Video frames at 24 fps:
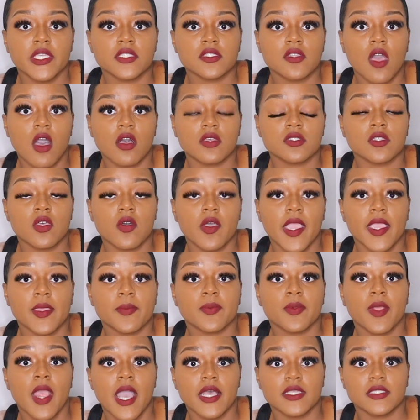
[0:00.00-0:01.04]
is also
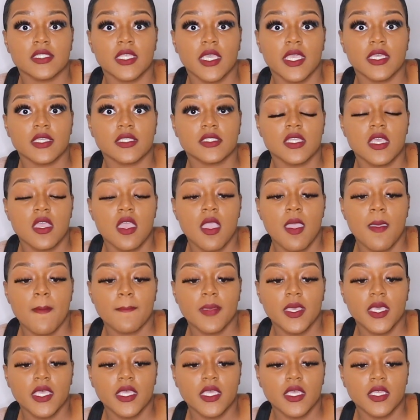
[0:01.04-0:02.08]
a process
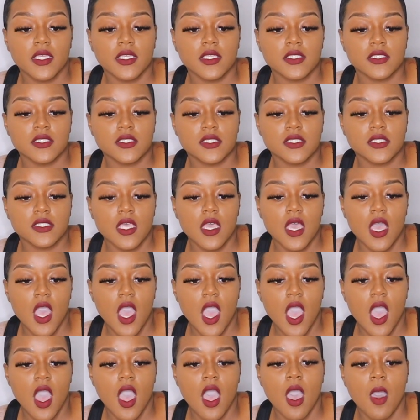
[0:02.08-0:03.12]
because
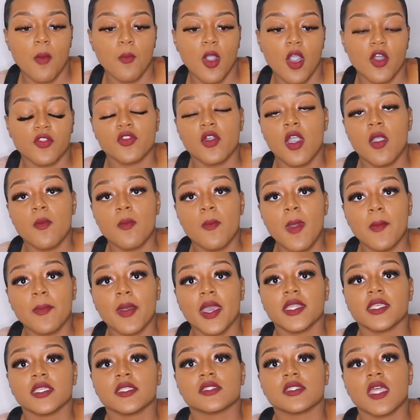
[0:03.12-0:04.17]
although my
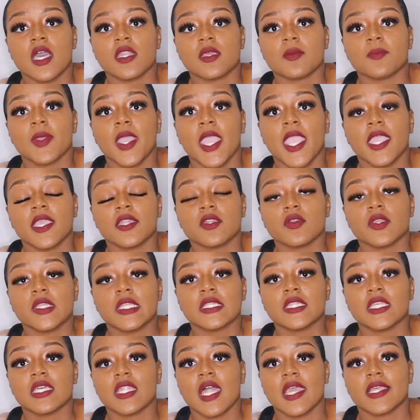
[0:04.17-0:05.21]
body is not in pain or
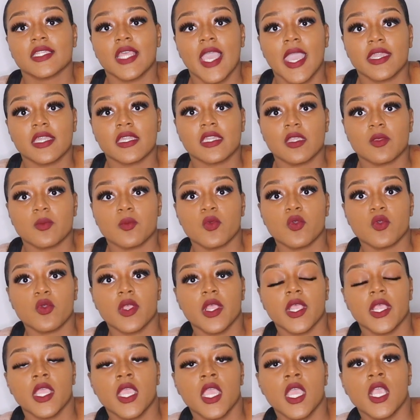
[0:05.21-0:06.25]
anything like that
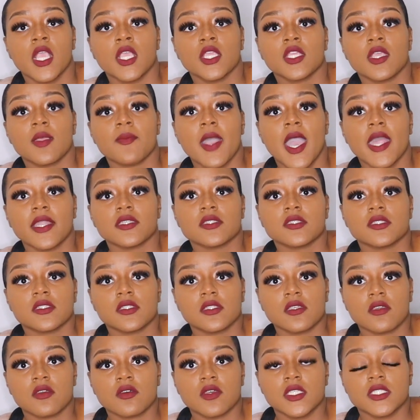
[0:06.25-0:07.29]
anymore, your body
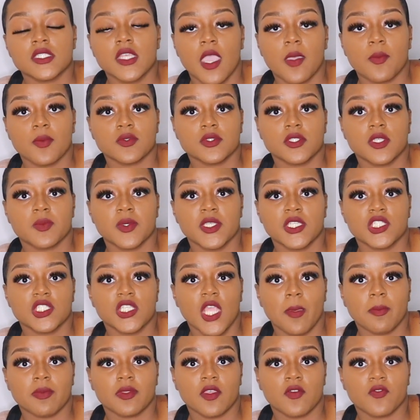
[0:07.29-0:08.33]
still is able to be
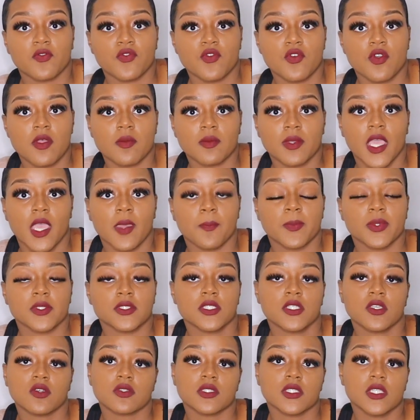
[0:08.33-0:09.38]
shaped and formed up
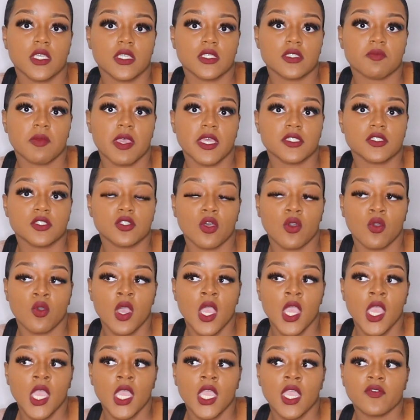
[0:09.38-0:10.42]
until 6 months. So
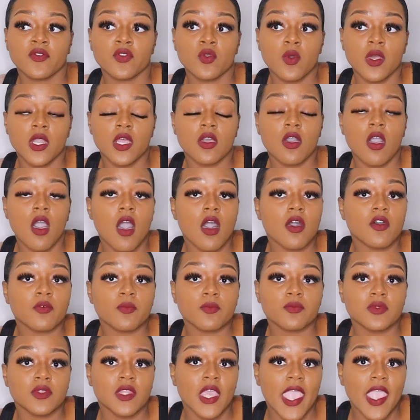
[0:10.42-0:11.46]
if you want to
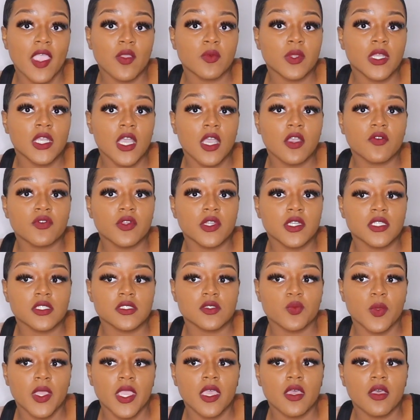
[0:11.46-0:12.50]
call that recovering
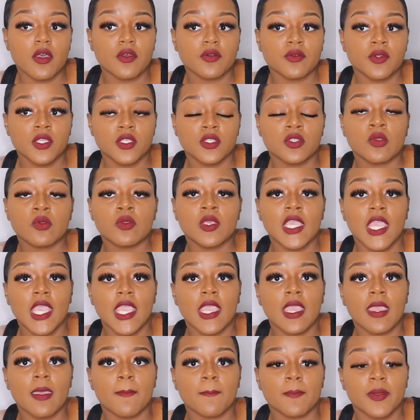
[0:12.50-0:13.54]
as well, you
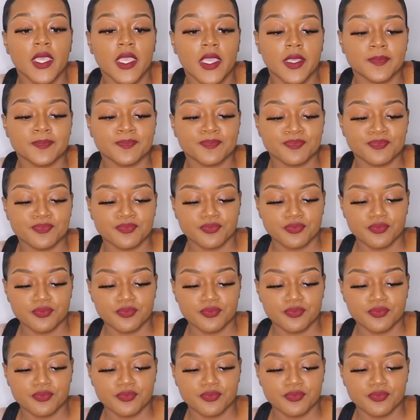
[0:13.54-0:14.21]
can. But